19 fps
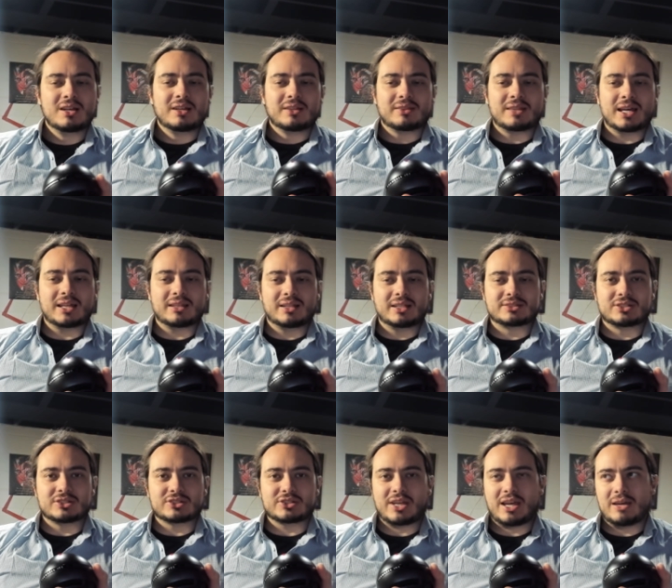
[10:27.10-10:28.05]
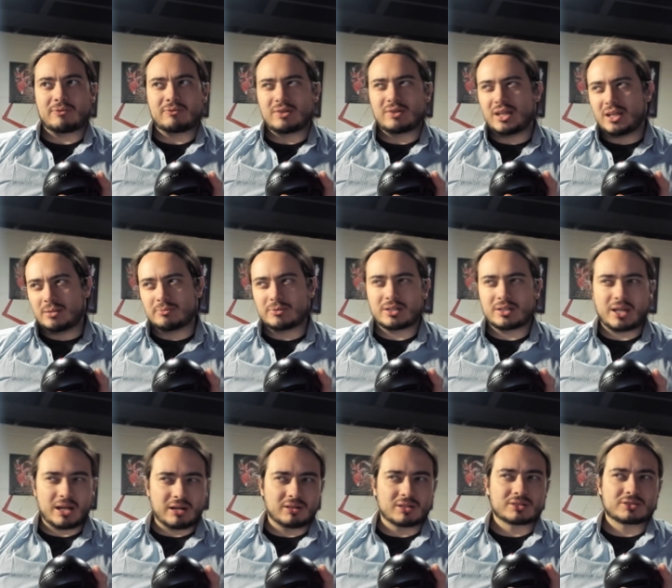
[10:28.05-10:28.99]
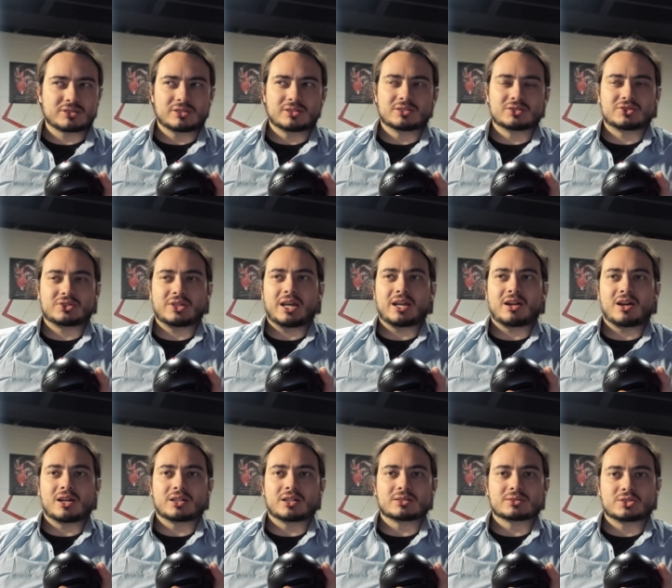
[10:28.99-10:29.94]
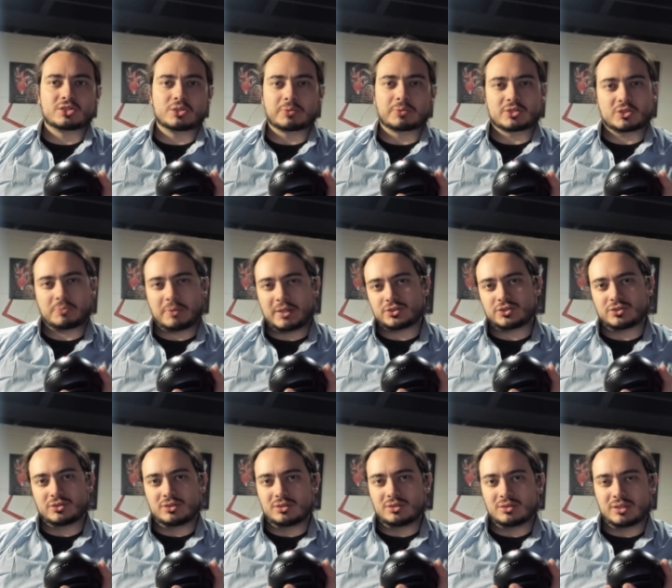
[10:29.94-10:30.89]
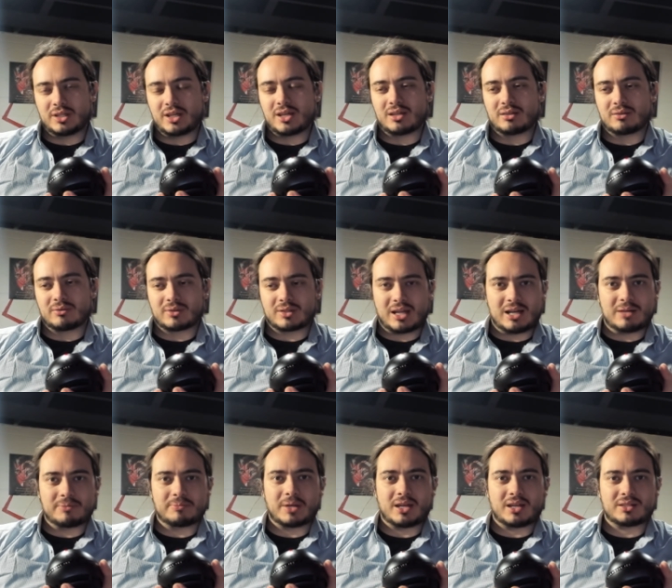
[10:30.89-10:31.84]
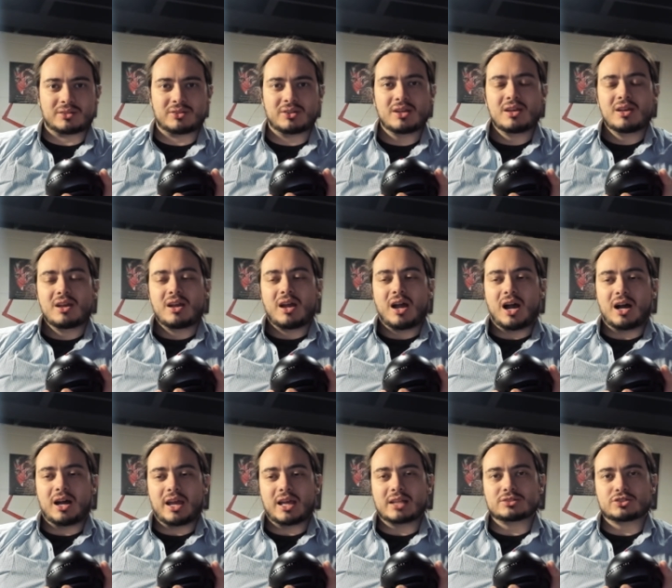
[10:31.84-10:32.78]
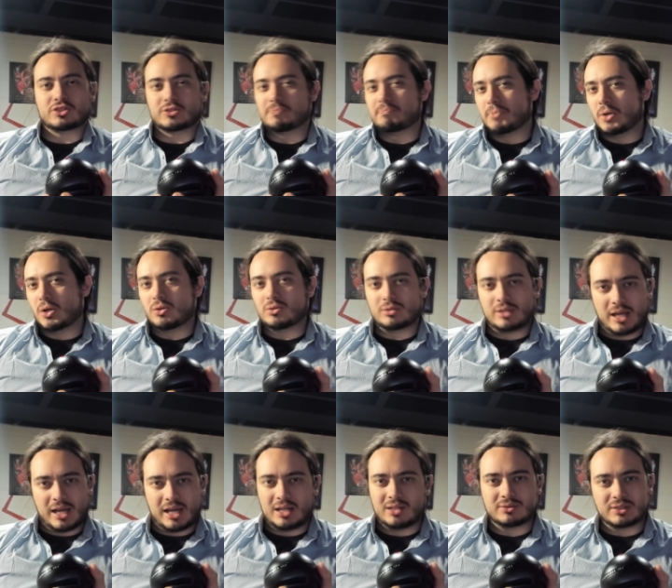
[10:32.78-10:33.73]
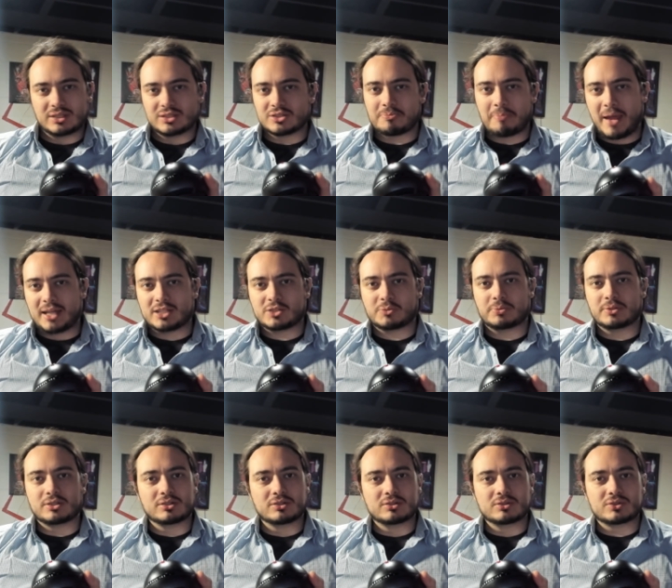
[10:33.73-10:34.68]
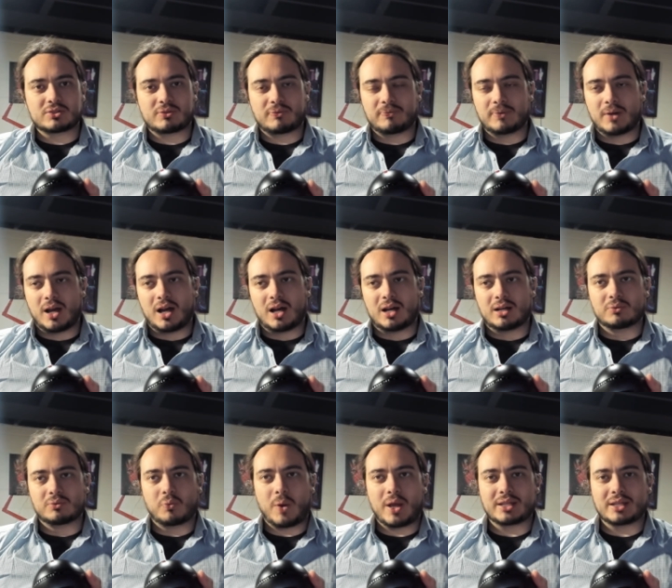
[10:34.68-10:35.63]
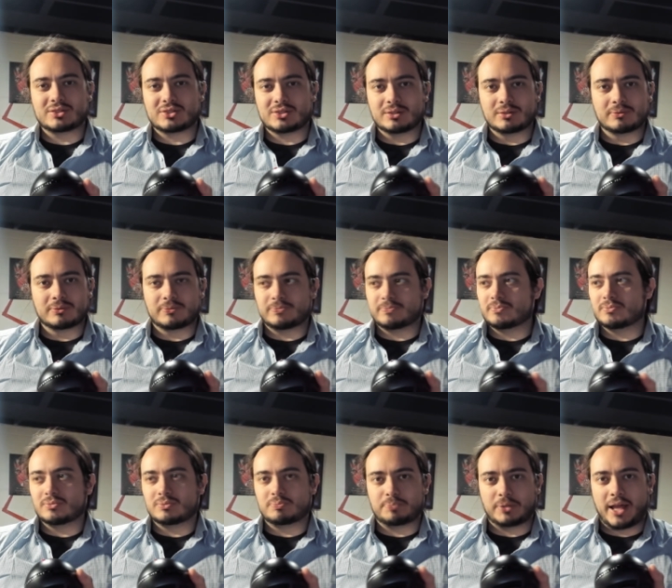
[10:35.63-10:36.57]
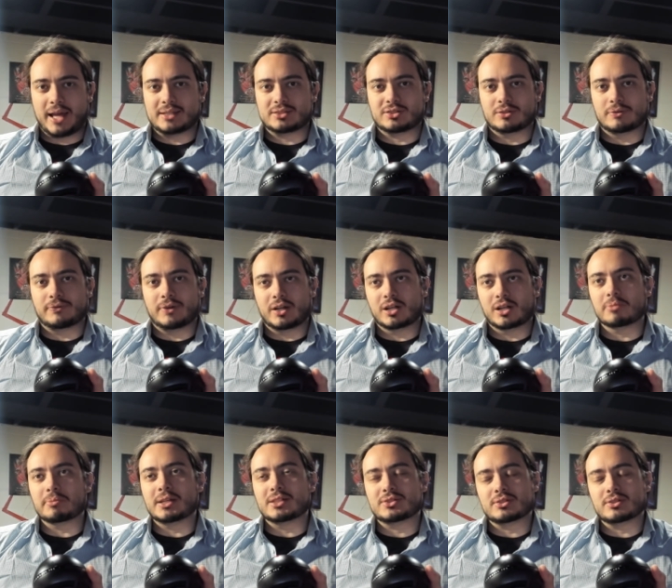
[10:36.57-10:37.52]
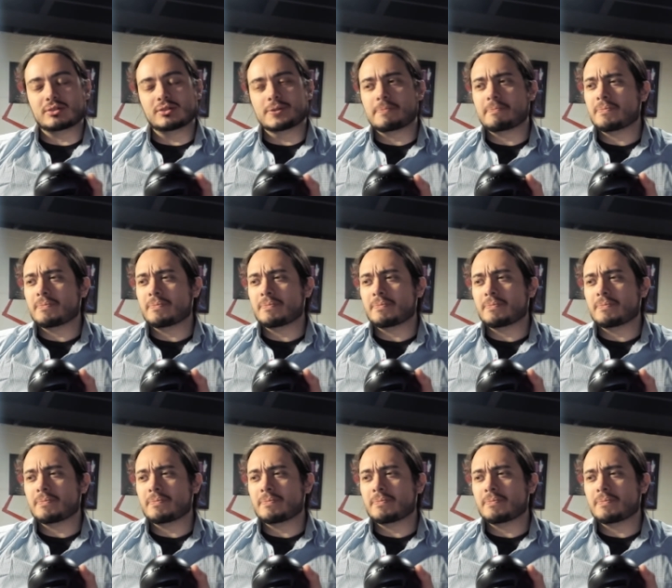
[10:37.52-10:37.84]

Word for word: that lets us have named characters that are super special in combat, and just mow down these mass-produced wastes of blaster fire, basically.